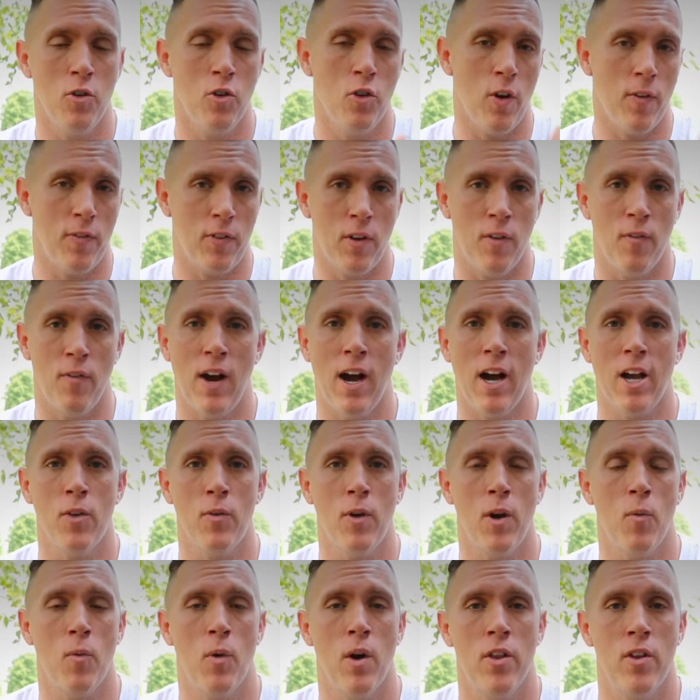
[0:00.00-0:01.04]
you have to
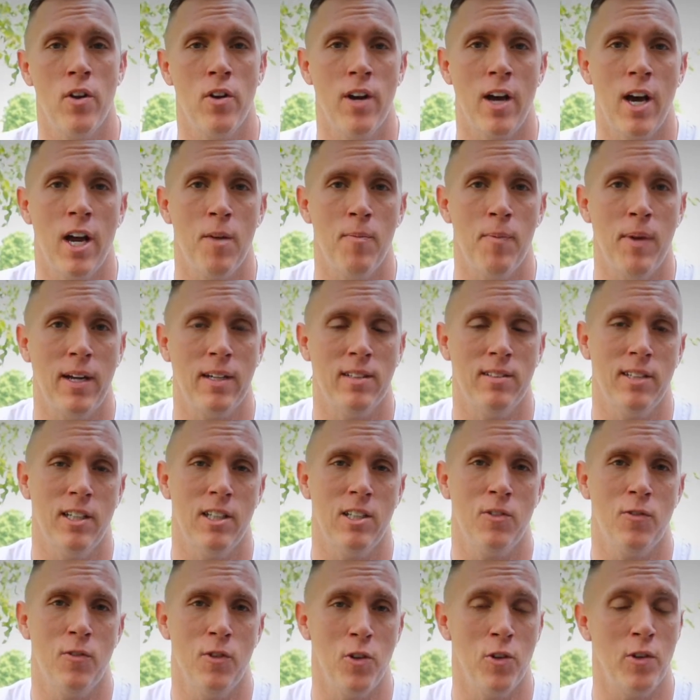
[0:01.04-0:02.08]
evaluate whether or not it makes
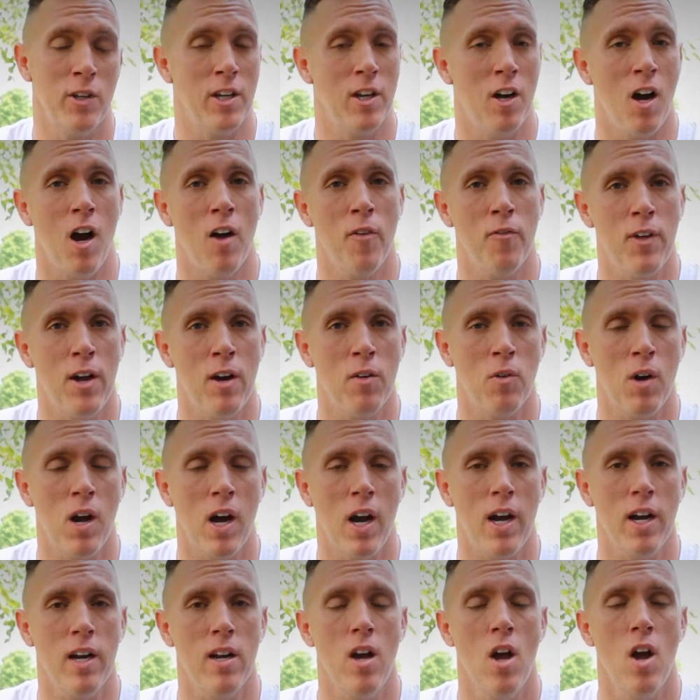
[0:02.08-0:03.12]
sense for you to get off that
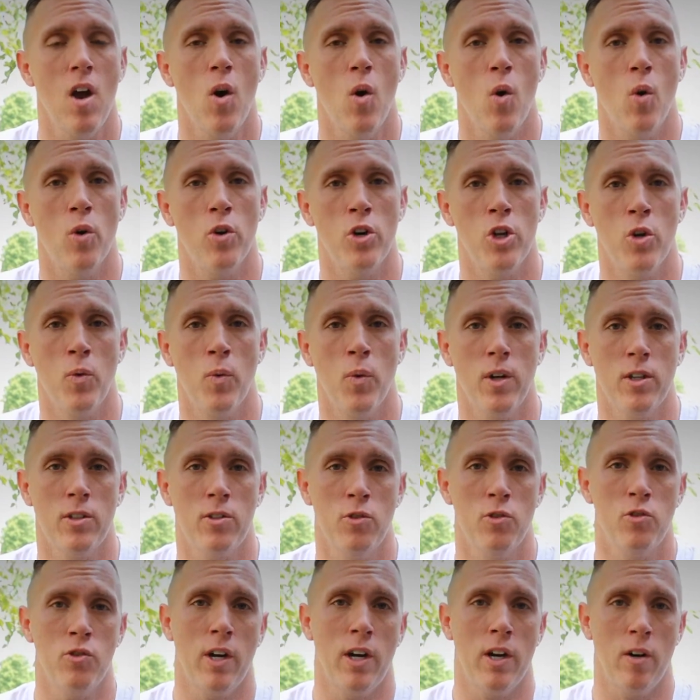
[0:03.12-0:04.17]
ride or do you want
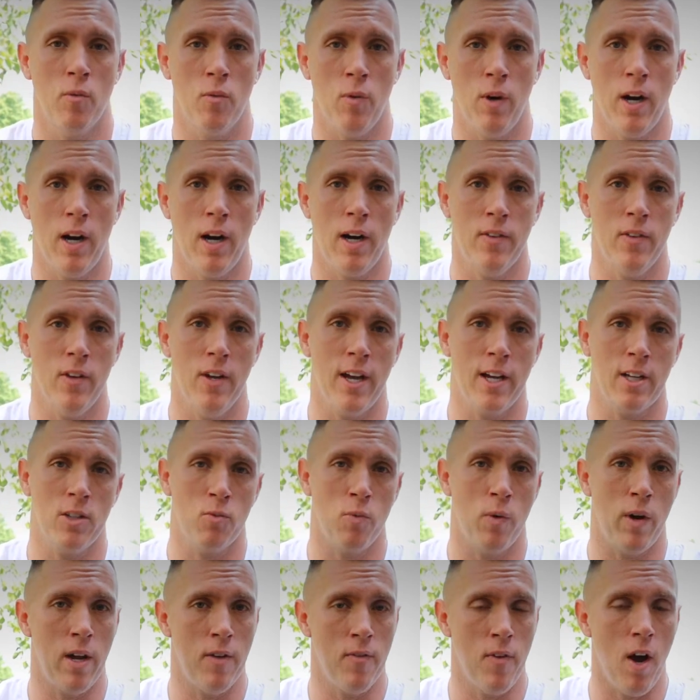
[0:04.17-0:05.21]
to try to ride the next
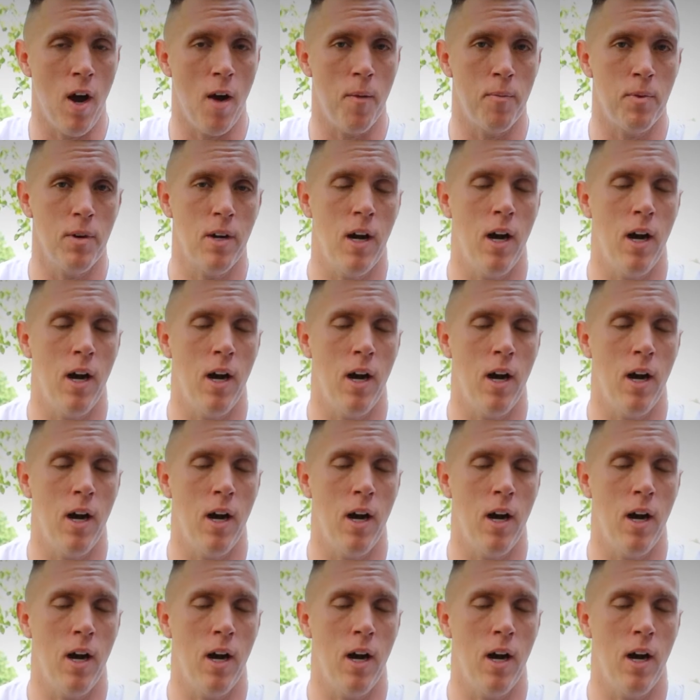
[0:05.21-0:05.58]
wave up,